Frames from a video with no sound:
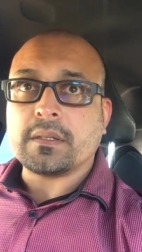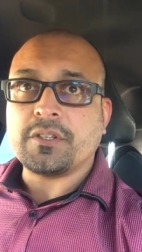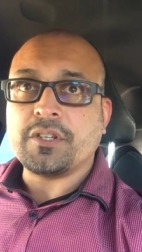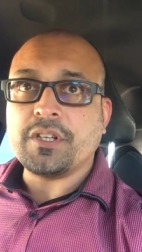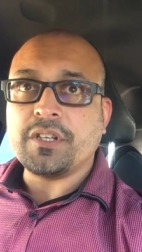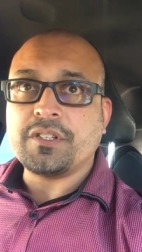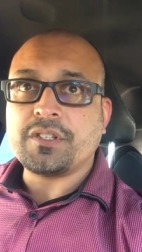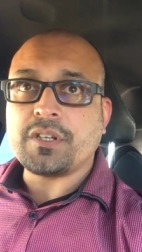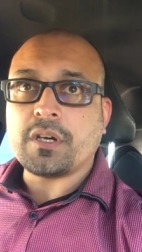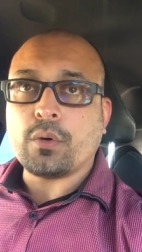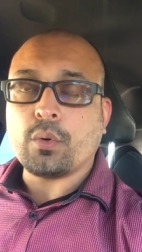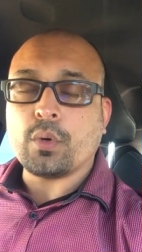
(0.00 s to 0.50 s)

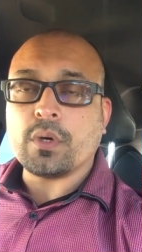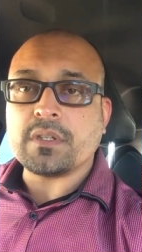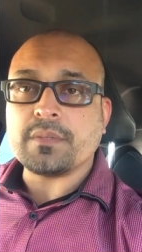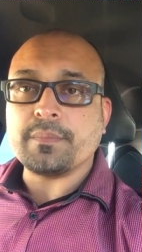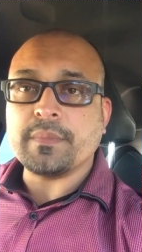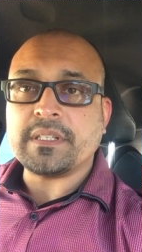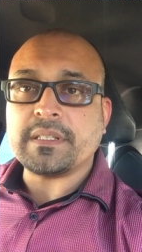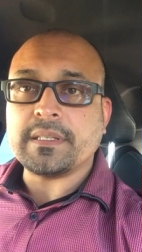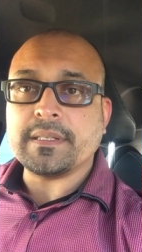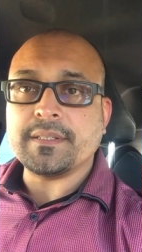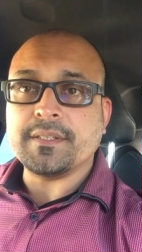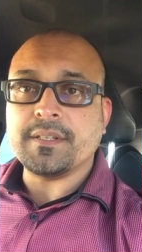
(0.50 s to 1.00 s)
Teacher was
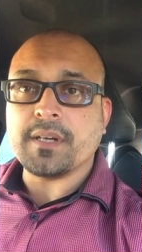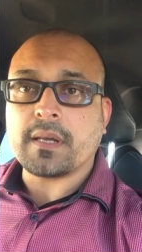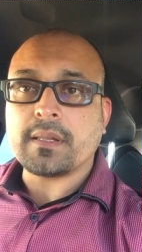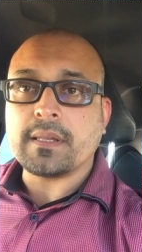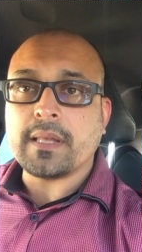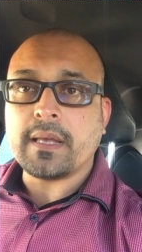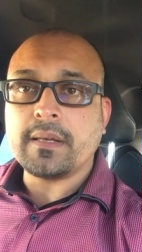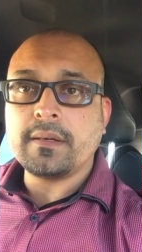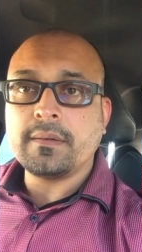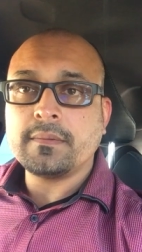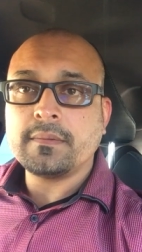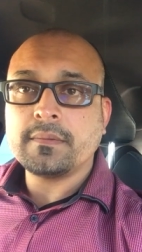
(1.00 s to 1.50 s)
Mrs.
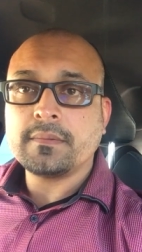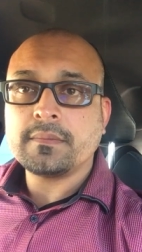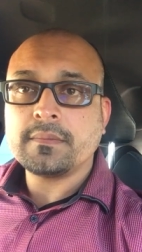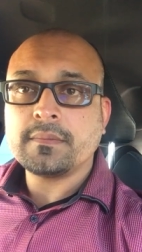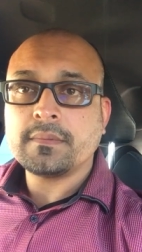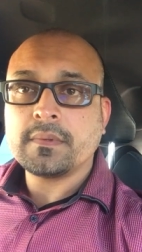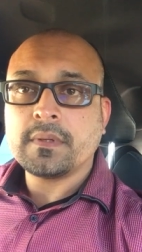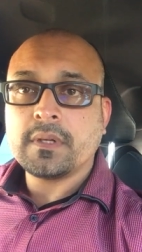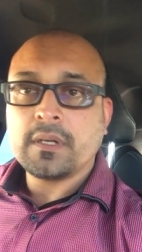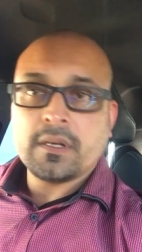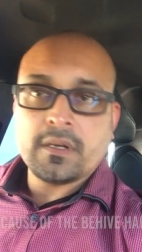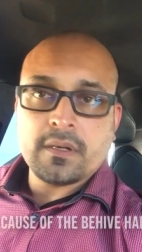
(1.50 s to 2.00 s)
Jagden.
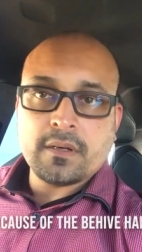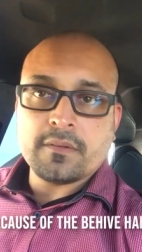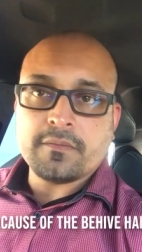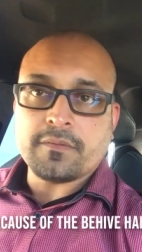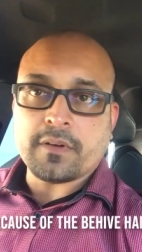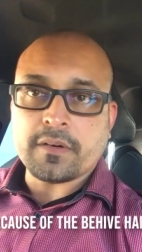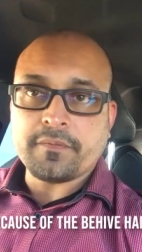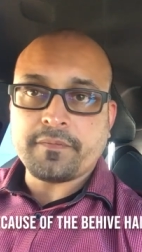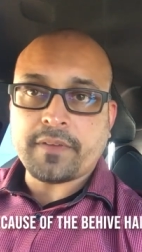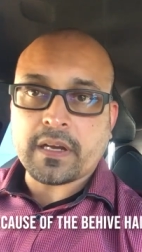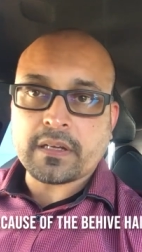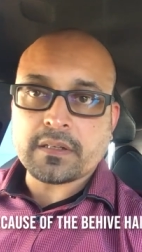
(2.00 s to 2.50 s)

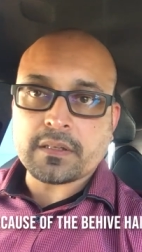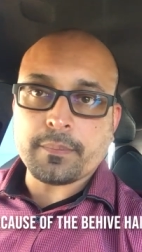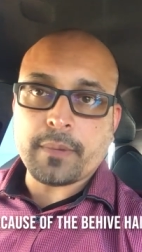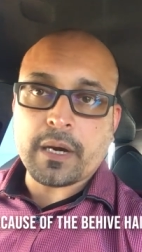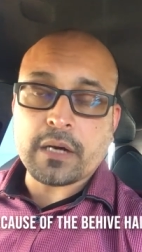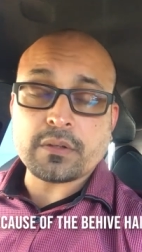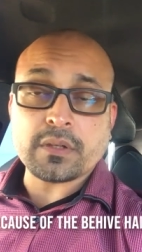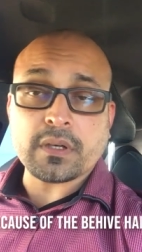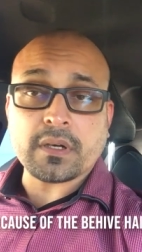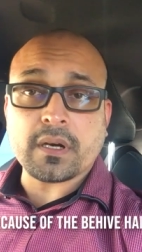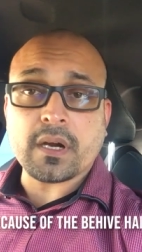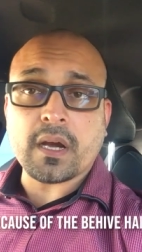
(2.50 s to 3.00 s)
Fun fact
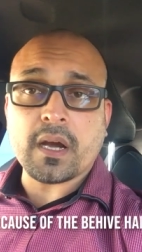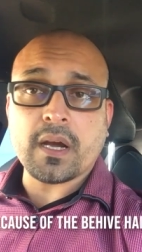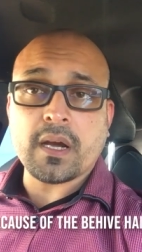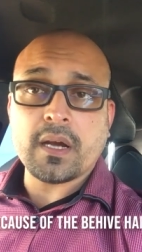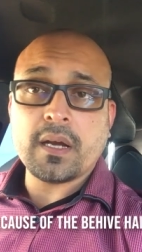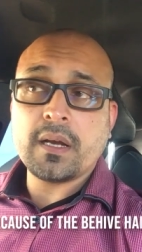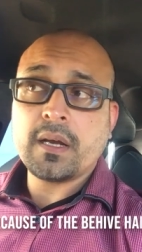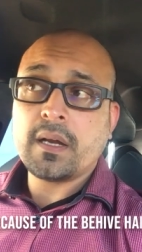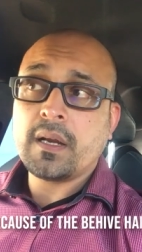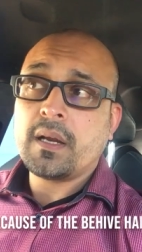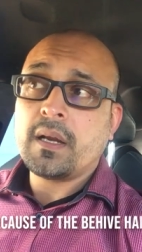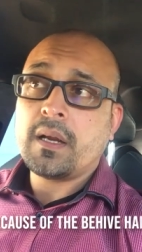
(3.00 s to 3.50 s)
about her
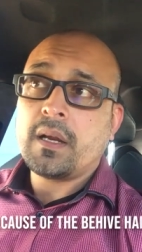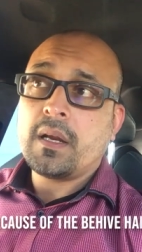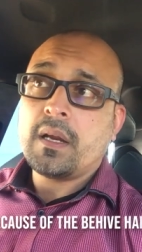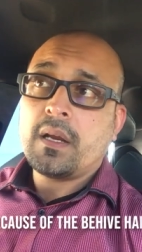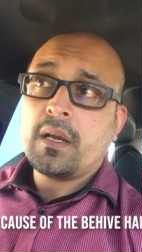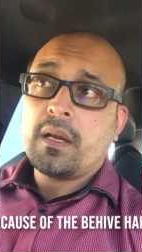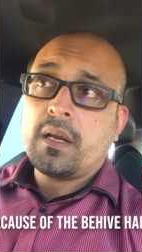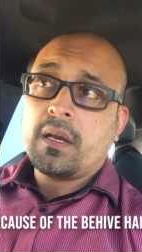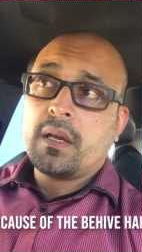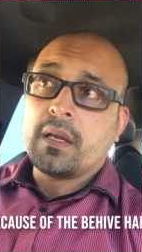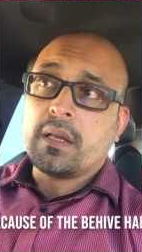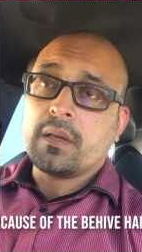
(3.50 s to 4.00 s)
car,
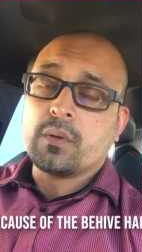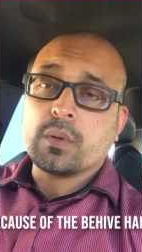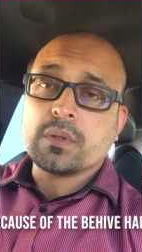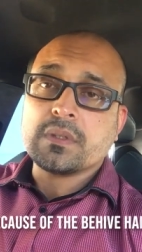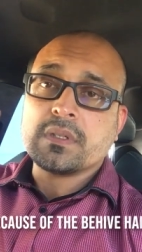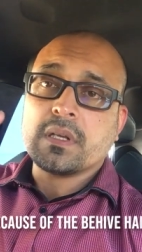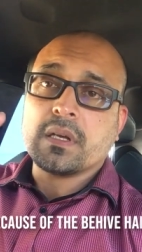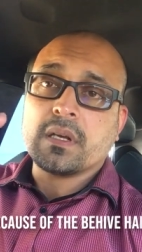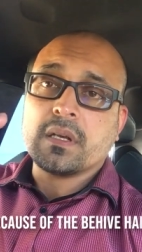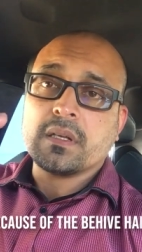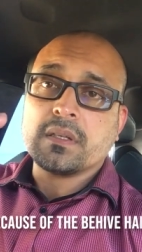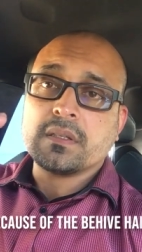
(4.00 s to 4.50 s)
it
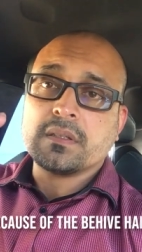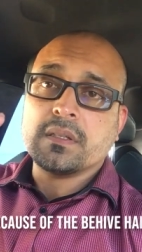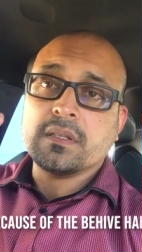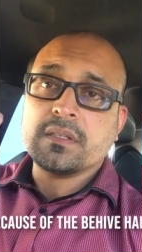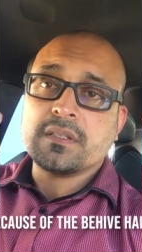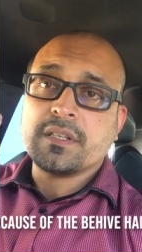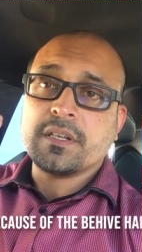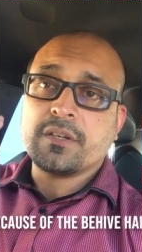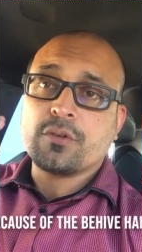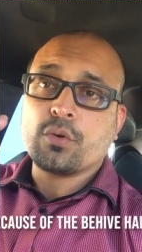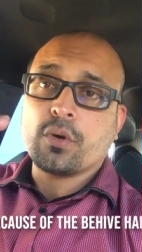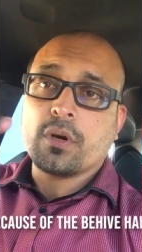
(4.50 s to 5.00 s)
was the
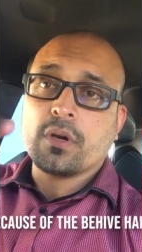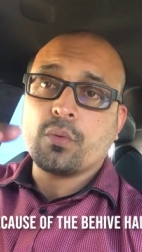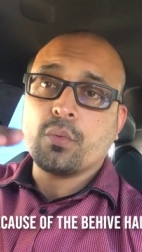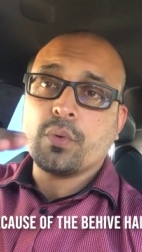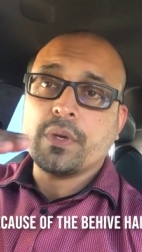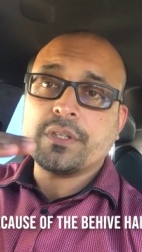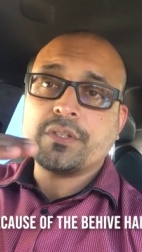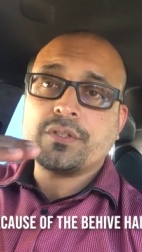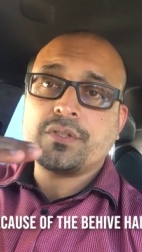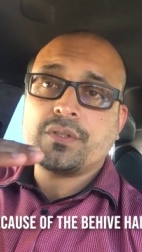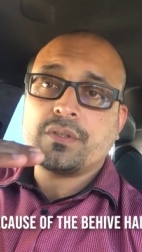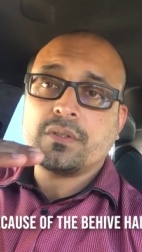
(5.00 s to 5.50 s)
Citroën,
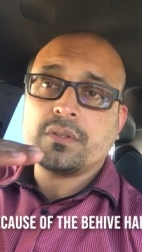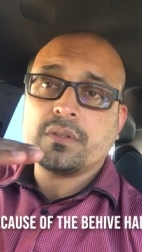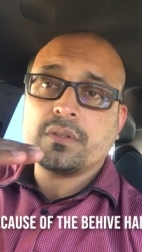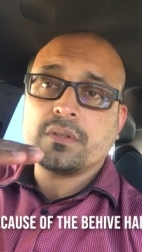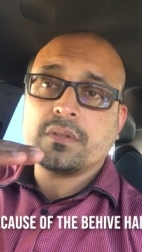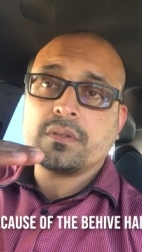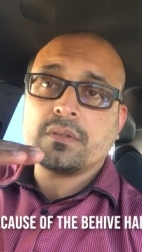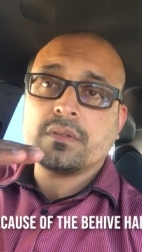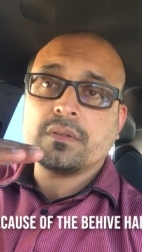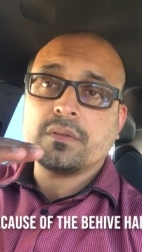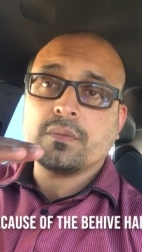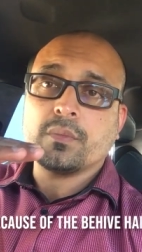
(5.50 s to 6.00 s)
which
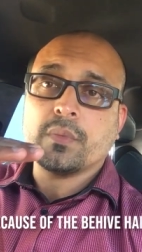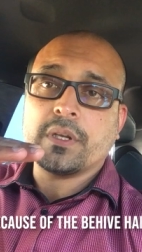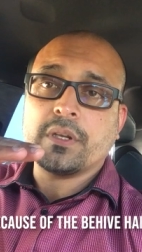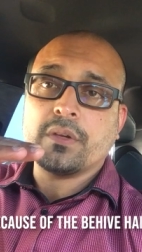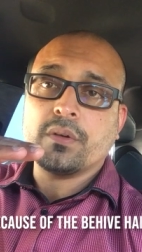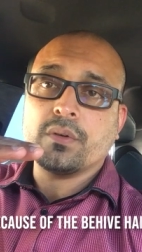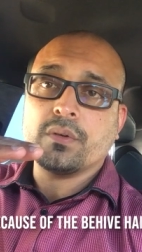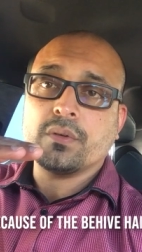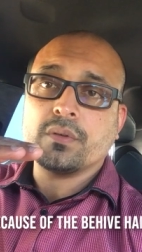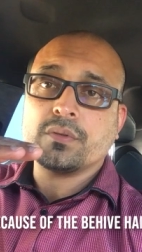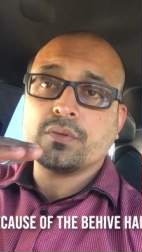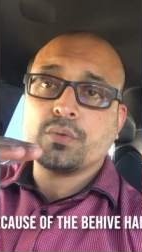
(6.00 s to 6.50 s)
when
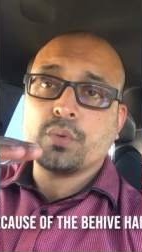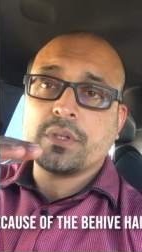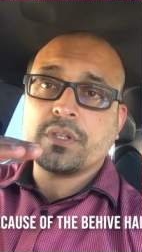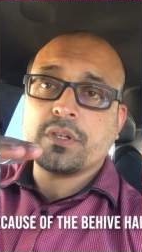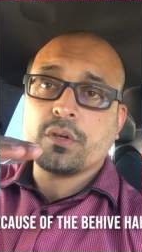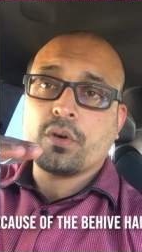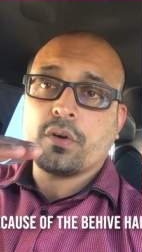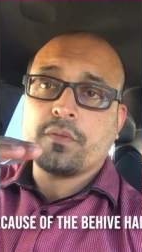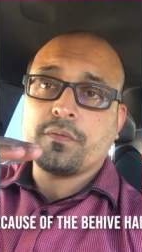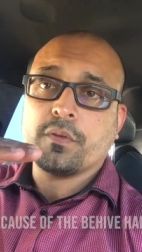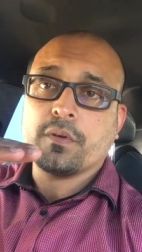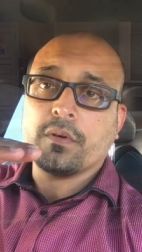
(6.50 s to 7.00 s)
you switch
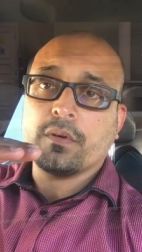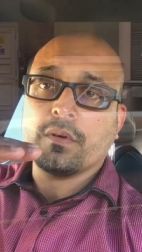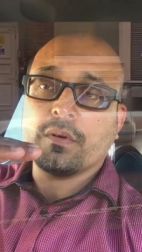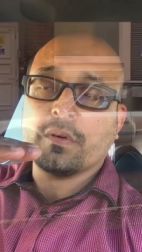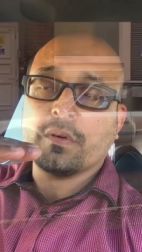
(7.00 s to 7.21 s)
it off,